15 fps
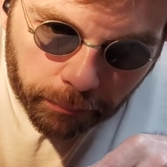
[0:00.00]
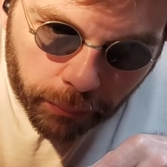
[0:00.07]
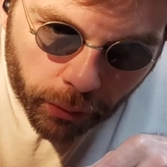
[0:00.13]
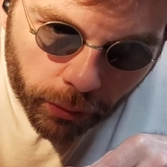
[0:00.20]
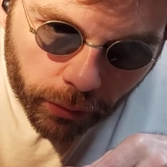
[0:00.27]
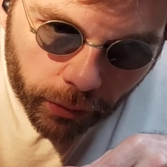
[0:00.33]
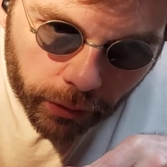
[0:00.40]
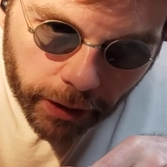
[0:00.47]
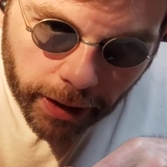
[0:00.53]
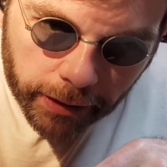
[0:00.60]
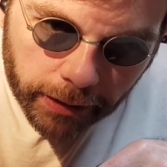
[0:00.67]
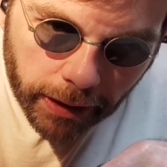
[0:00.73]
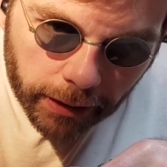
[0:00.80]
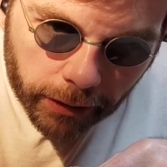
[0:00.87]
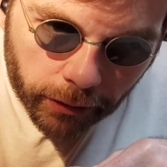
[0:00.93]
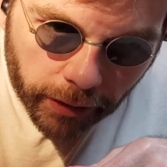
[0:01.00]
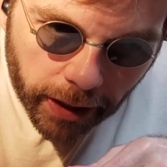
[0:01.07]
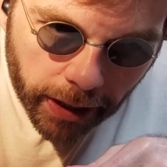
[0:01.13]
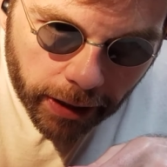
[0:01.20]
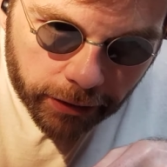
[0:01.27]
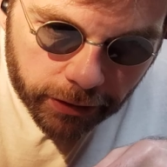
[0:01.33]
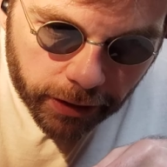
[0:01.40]
Pull at that little
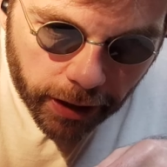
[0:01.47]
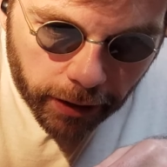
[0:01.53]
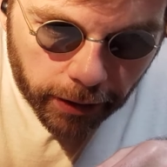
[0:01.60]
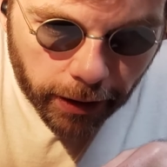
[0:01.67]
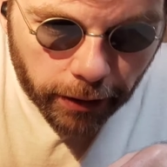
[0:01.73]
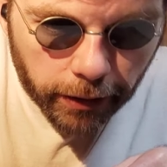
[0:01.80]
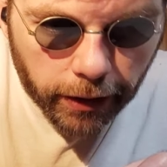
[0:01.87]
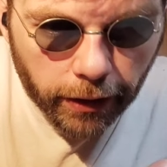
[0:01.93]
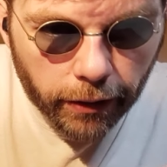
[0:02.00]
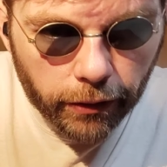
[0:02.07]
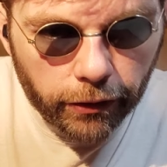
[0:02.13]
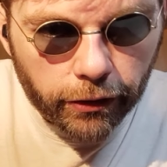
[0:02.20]
edge there. There it goes.